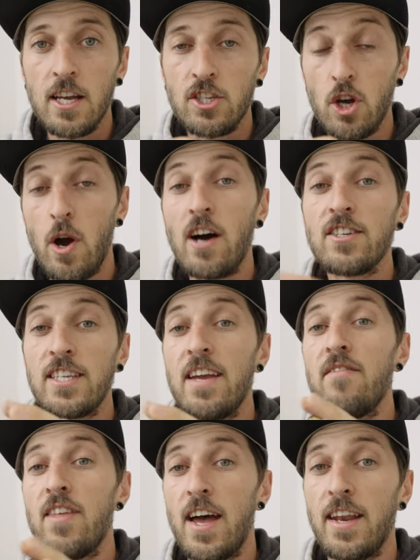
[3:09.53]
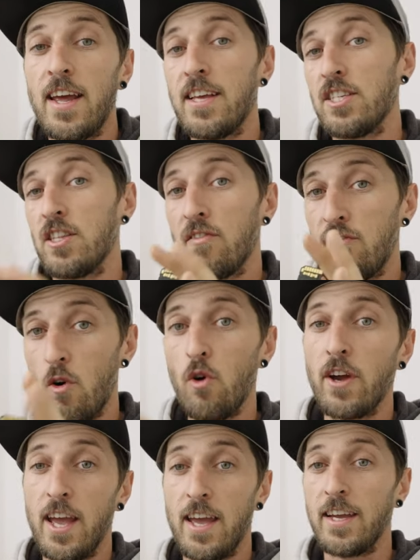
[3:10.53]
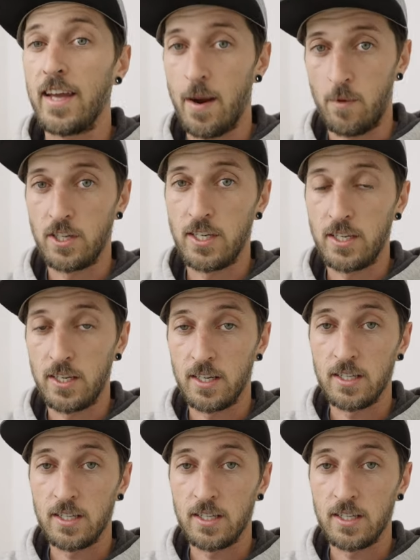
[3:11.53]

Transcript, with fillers: So I'll save that as the 4K camera setting.